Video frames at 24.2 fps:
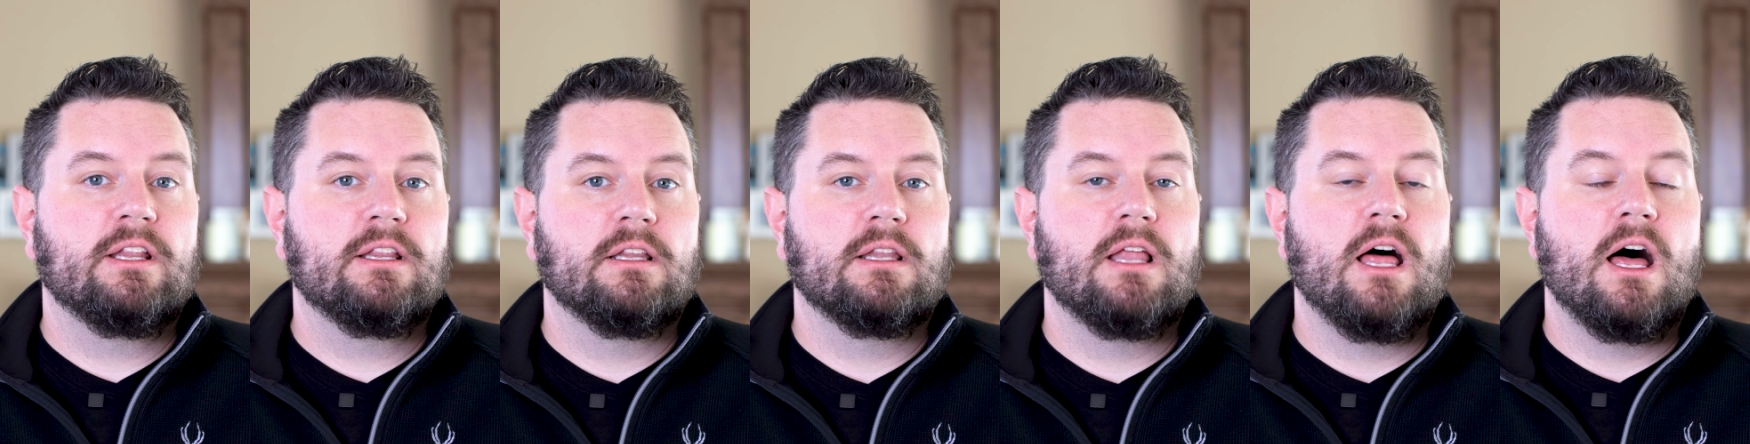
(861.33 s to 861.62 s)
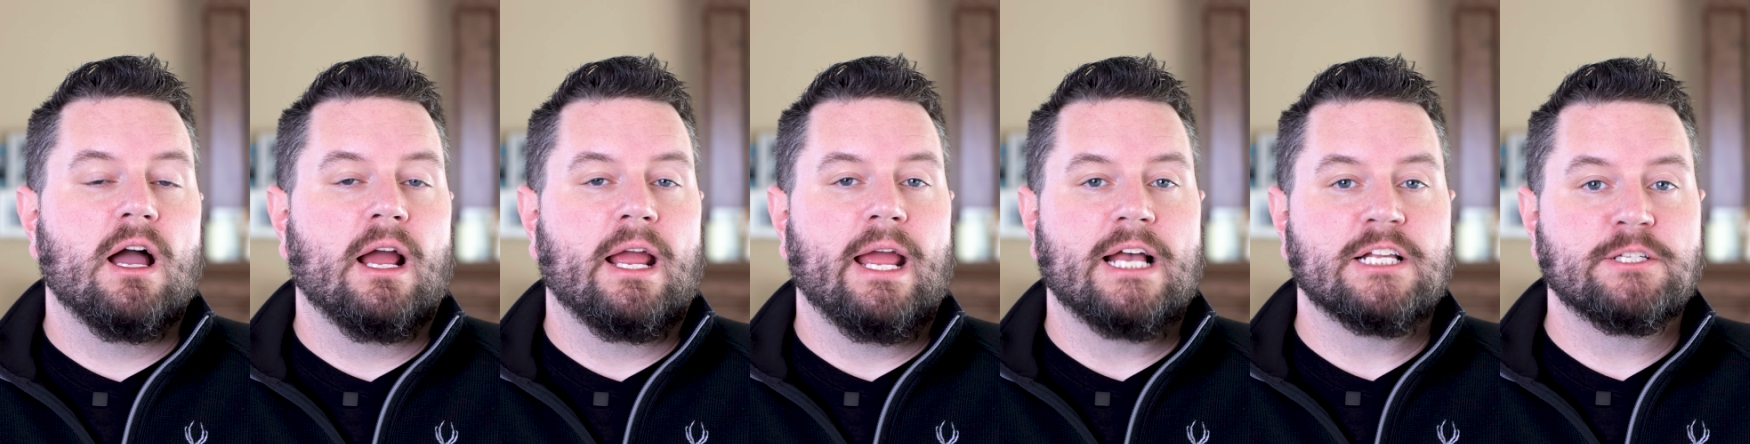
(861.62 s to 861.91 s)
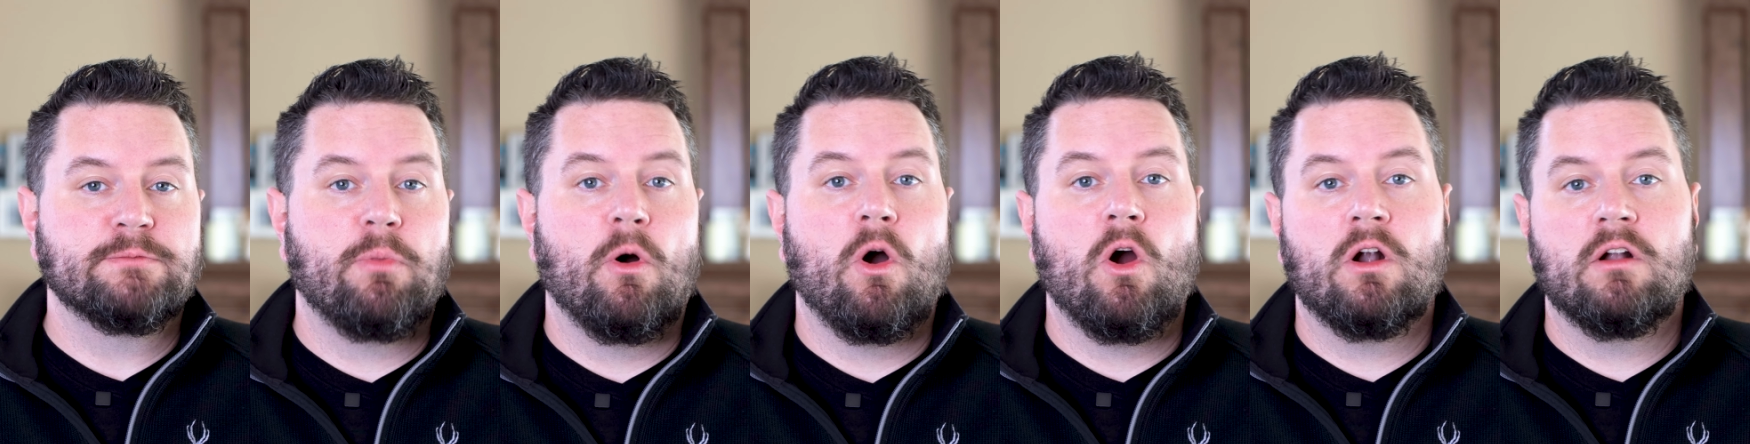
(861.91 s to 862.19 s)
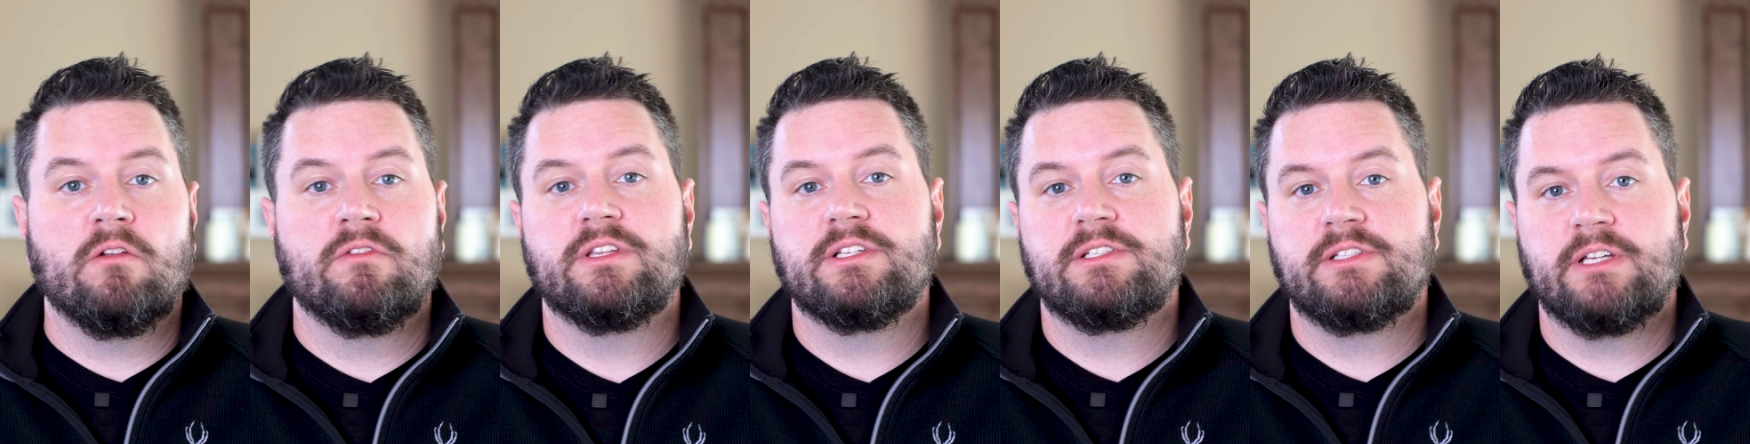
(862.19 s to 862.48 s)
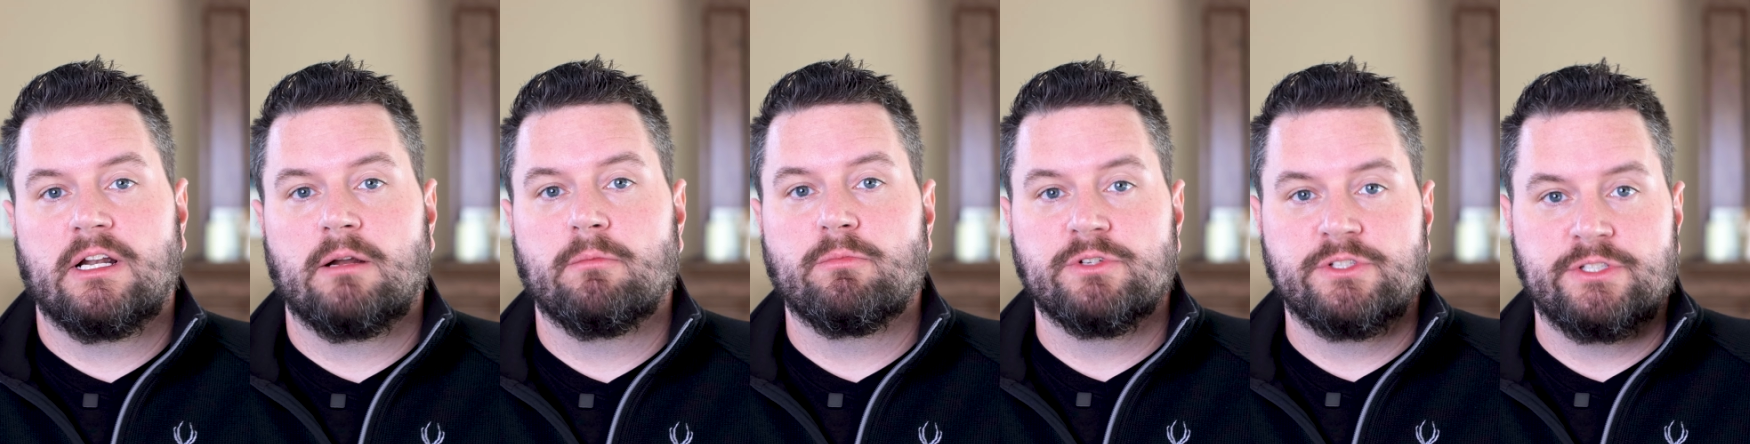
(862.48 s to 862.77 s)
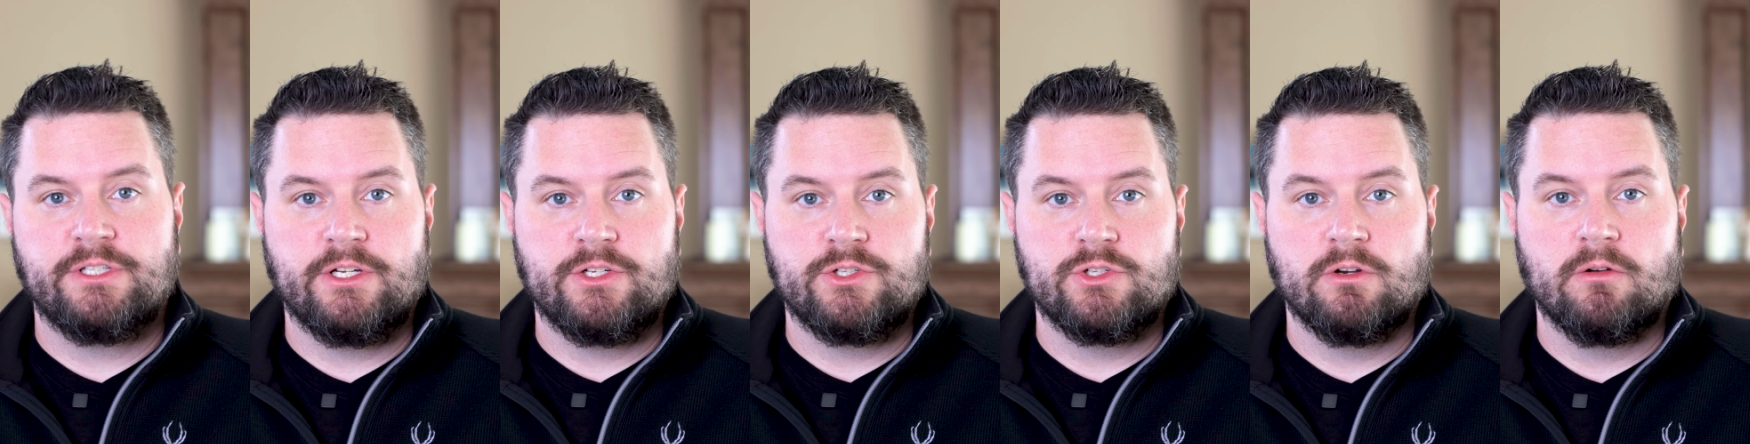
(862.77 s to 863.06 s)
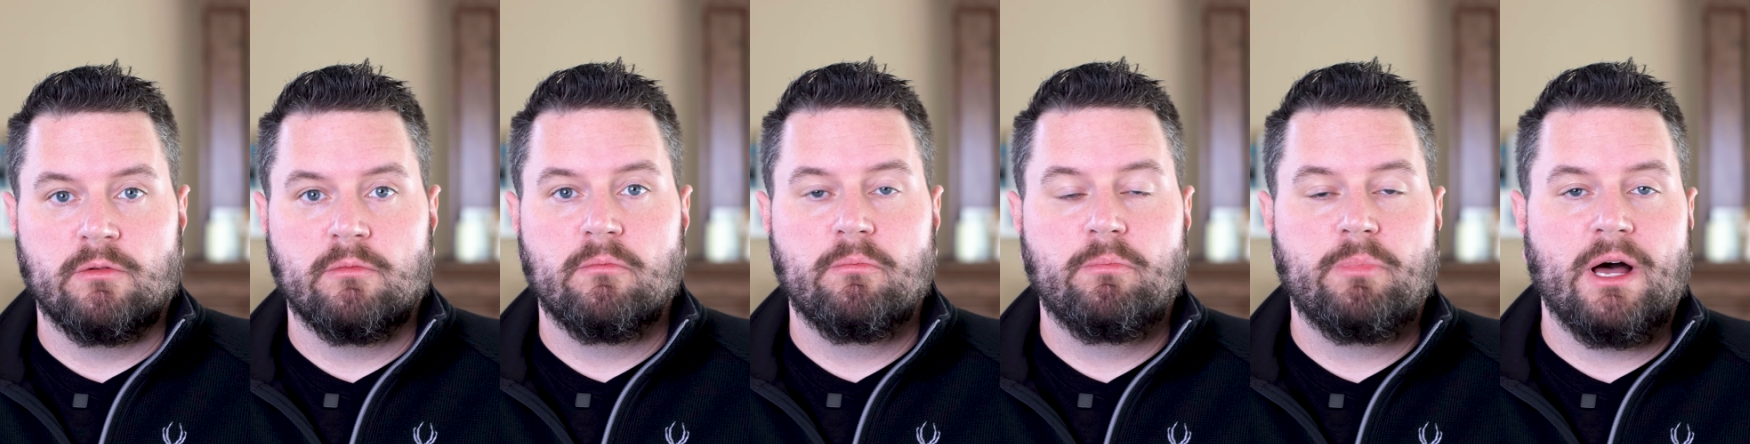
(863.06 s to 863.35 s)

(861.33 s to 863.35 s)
the lock as part of the setup procedure,